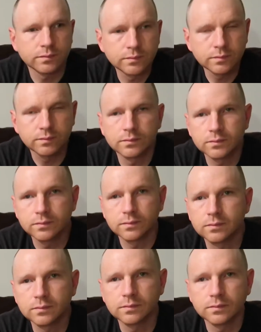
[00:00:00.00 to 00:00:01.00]

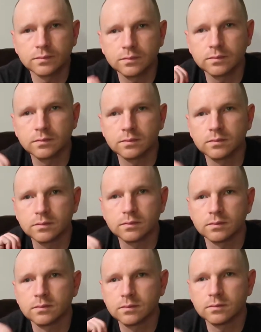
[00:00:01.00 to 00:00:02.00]

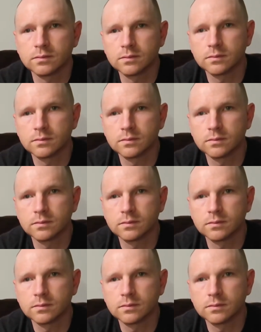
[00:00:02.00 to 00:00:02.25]
No words are spoken by the person on screen.